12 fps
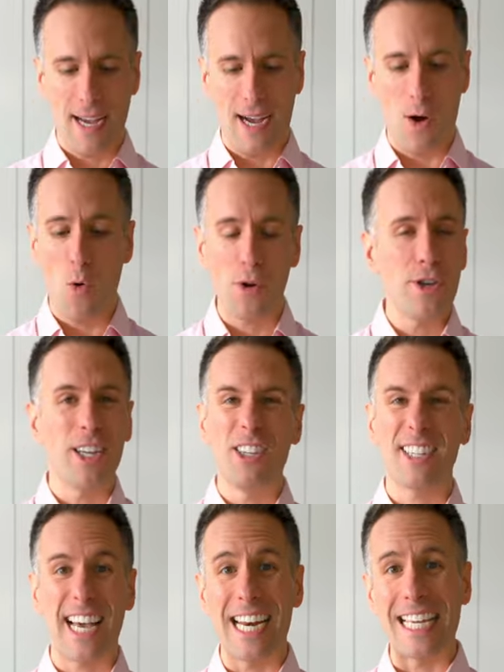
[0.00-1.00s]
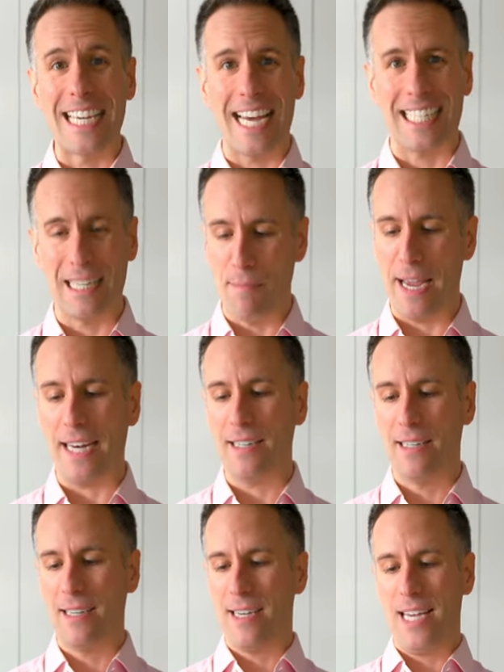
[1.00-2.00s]
Uh, or you can just kind of guesstimate.
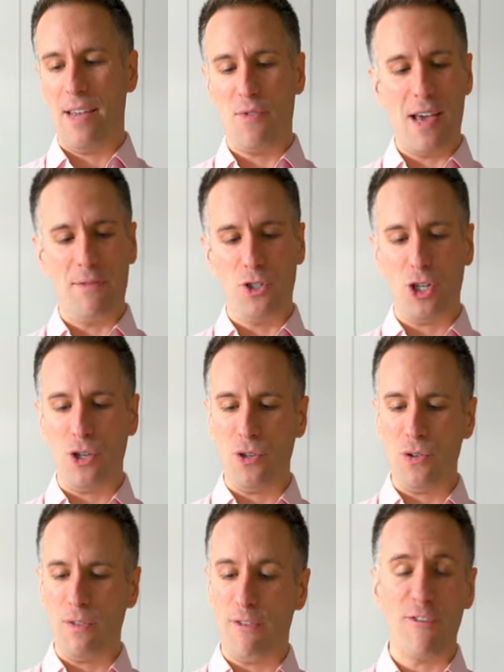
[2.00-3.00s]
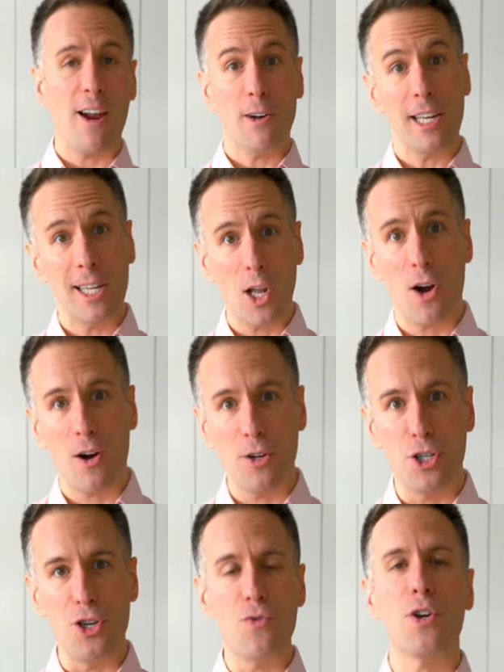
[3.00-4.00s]
If you have two fairly
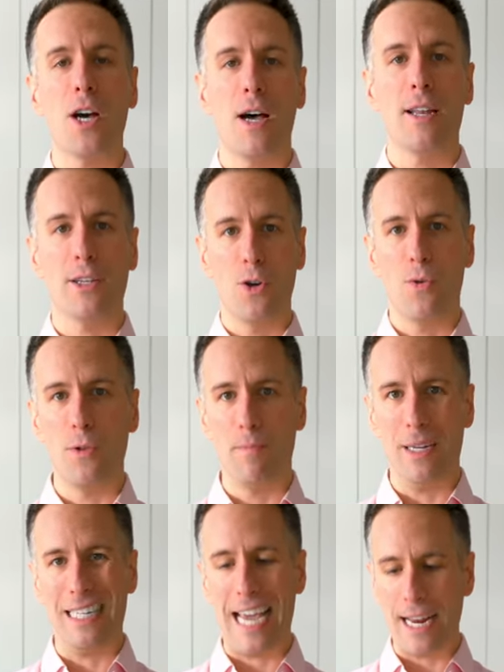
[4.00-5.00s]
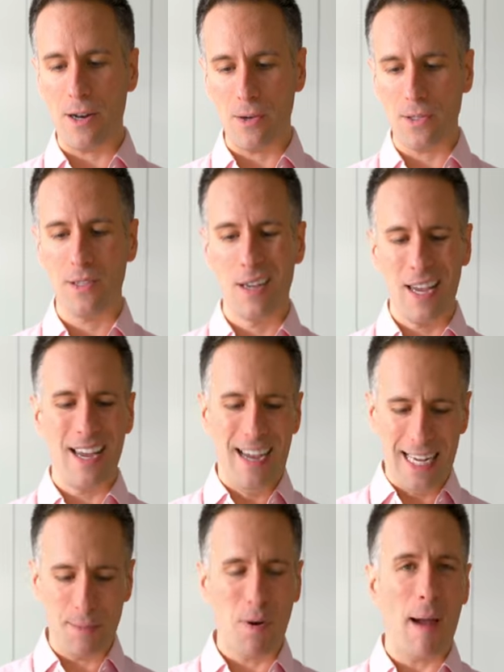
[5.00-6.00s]
large Yukon Gold potatoes,
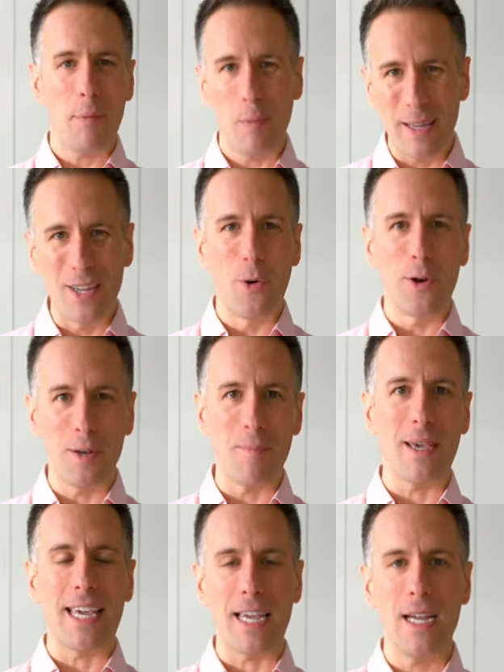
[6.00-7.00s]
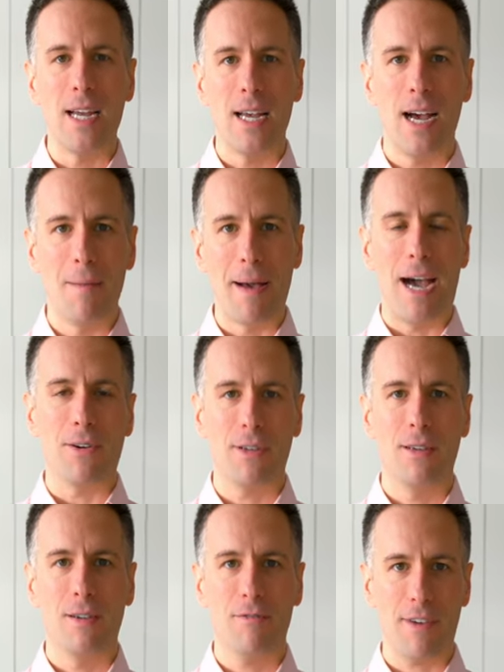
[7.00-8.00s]
it's probably going to be about
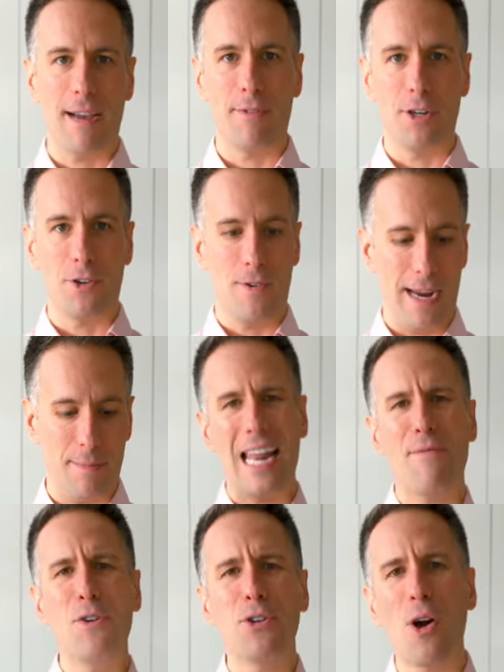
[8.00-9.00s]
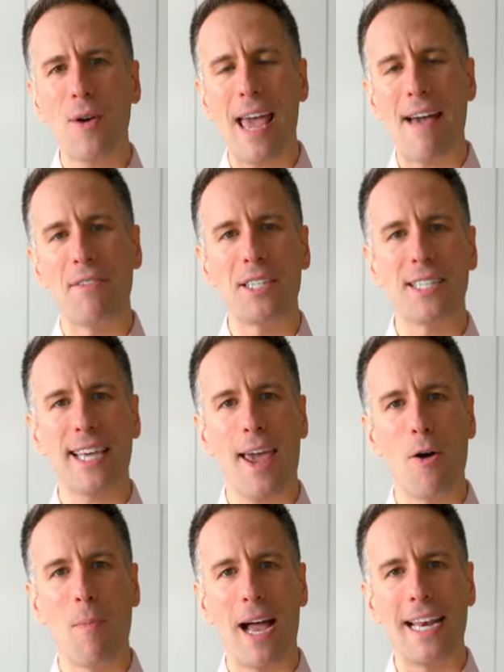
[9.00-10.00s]
500 grams. And if you don't have a
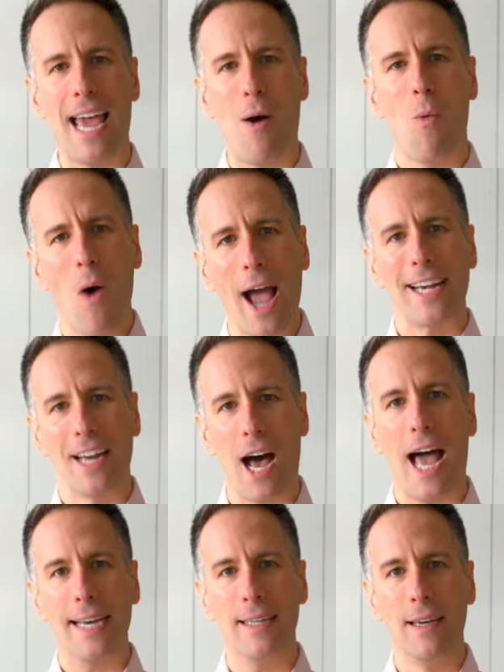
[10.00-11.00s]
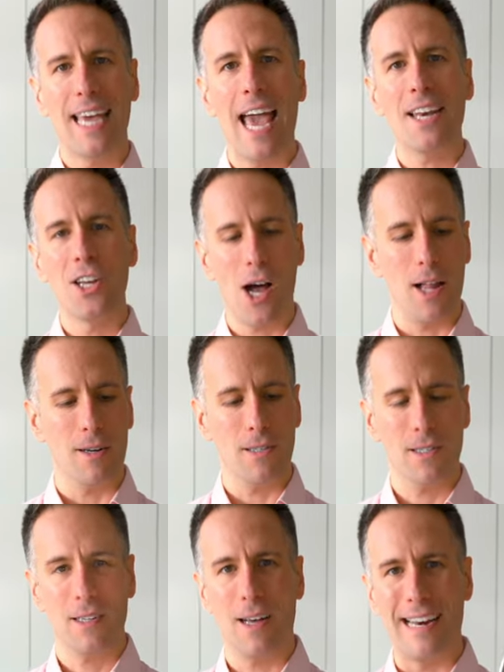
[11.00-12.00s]
scale by now, why not?
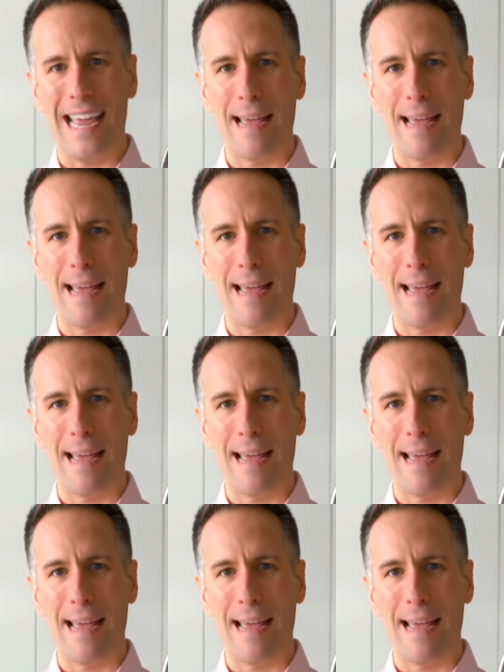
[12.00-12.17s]
$10 on